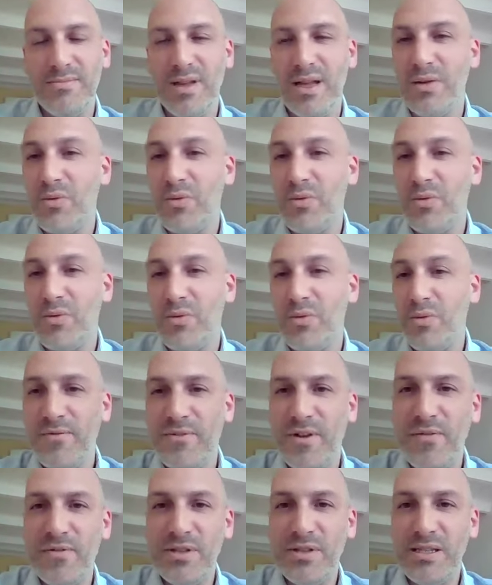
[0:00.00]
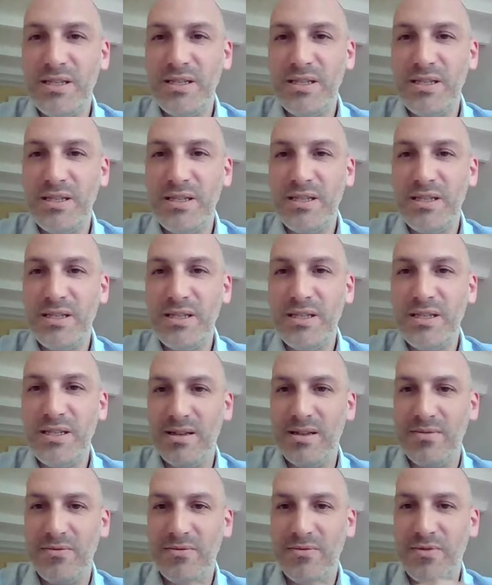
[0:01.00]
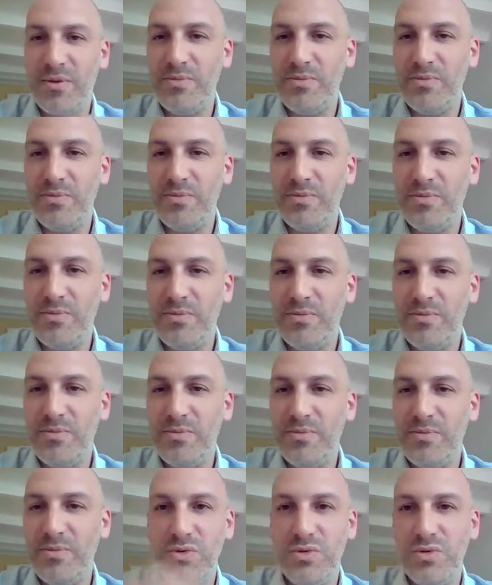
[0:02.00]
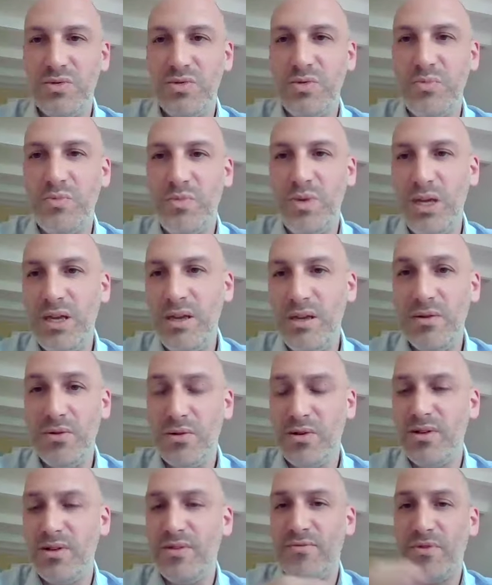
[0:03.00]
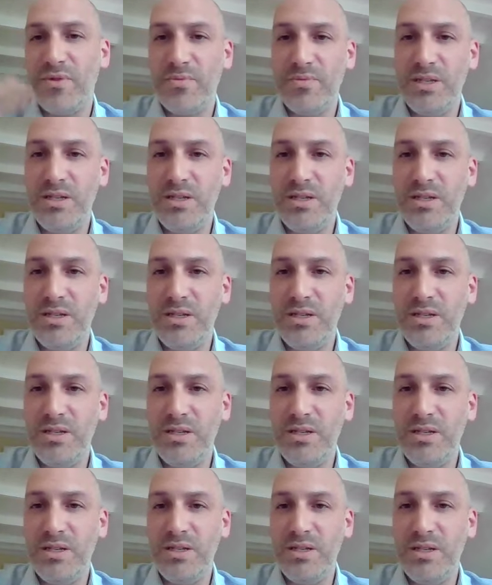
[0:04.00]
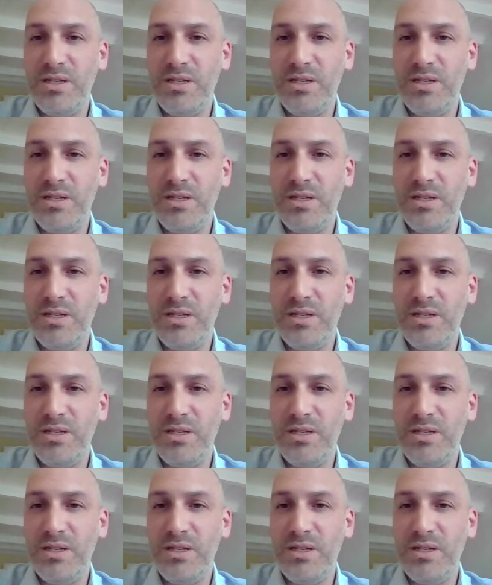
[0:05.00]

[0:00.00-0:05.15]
And we have even seen city from D to B or from D to A